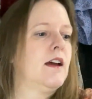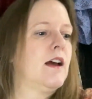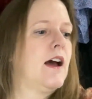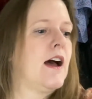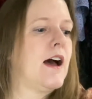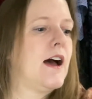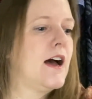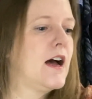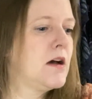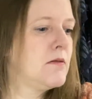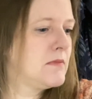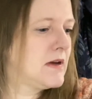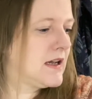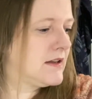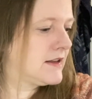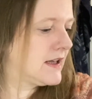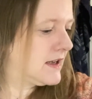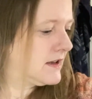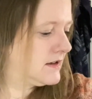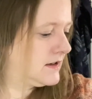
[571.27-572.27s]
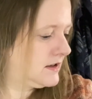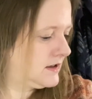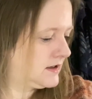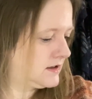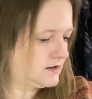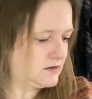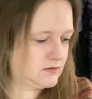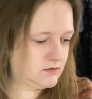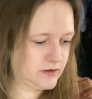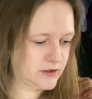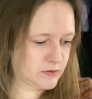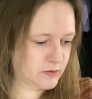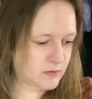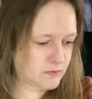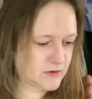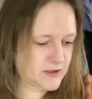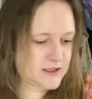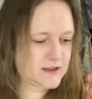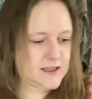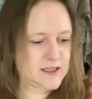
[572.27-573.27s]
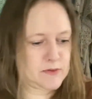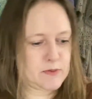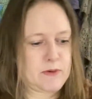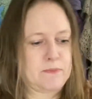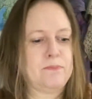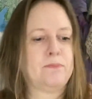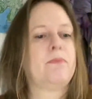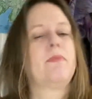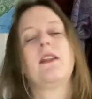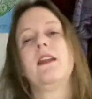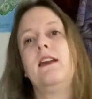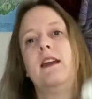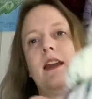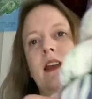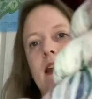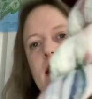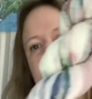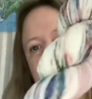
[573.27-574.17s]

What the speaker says: And then, which one was it? This one is